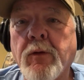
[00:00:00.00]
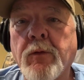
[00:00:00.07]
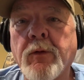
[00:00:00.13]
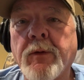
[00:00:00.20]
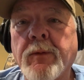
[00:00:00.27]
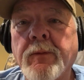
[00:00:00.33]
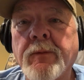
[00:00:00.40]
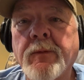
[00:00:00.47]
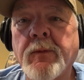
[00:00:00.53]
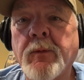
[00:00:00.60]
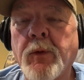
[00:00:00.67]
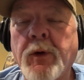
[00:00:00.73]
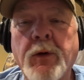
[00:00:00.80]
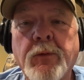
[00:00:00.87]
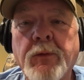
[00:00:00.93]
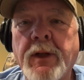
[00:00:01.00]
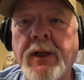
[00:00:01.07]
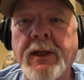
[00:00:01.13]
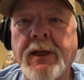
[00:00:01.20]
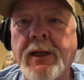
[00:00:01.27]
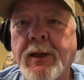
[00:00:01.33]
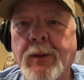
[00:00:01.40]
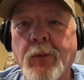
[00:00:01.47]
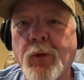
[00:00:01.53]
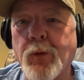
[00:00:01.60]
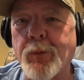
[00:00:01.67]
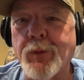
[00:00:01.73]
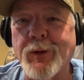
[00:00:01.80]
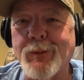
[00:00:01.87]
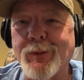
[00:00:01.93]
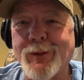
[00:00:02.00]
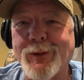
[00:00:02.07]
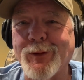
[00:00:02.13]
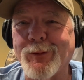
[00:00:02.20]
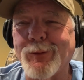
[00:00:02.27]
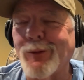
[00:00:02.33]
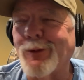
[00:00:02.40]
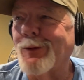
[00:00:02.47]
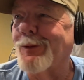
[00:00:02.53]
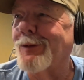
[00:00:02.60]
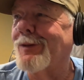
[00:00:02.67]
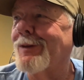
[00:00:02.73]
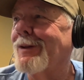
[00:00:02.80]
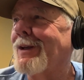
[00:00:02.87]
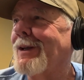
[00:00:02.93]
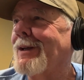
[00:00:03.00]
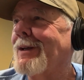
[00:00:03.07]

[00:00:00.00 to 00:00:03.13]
going, we don't need any more people in the woods.